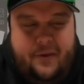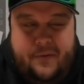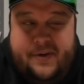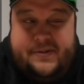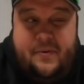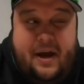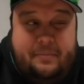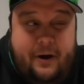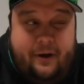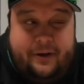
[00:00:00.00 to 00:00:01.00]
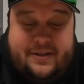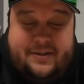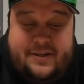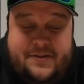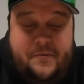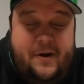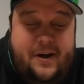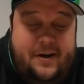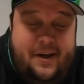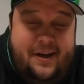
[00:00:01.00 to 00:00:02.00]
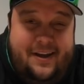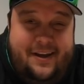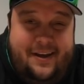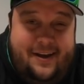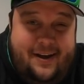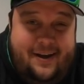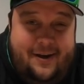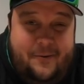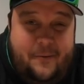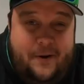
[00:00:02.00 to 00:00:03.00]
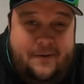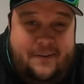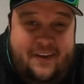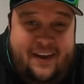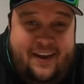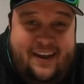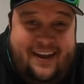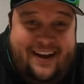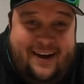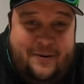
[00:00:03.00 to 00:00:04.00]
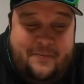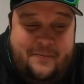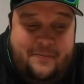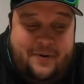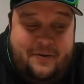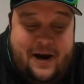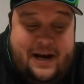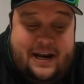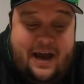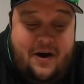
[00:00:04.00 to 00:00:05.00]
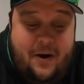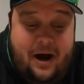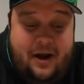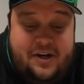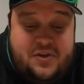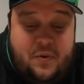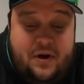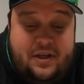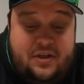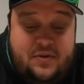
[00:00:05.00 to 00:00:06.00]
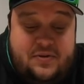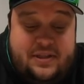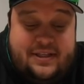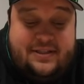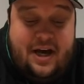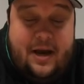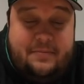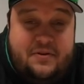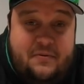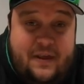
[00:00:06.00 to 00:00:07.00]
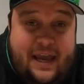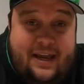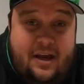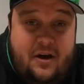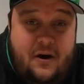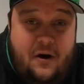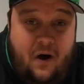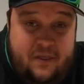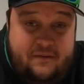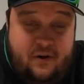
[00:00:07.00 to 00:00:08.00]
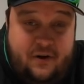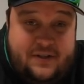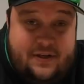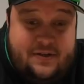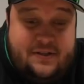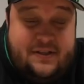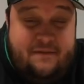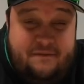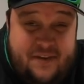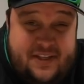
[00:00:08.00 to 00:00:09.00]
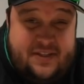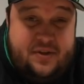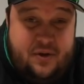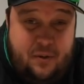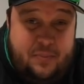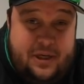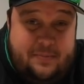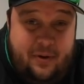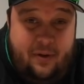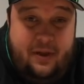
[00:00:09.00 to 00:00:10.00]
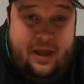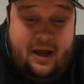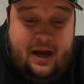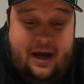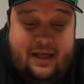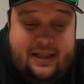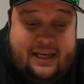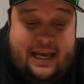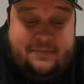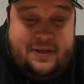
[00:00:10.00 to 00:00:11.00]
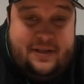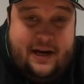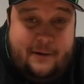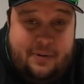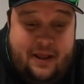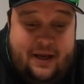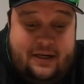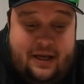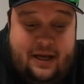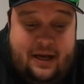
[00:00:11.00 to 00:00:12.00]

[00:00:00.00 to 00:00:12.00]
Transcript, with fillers: The reason why I'm calling it season 1, what do you think? But right now, I just want to use this time to thank all the volunteers, the physical people that came to the airplane.